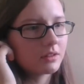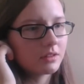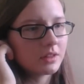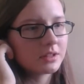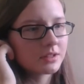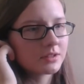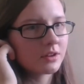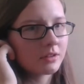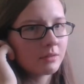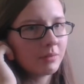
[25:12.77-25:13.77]
That's the
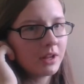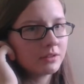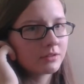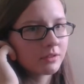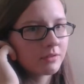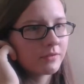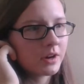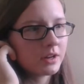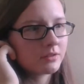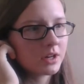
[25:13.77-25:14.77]
song I played during the
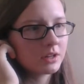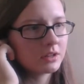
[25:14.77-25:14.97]
fight, right?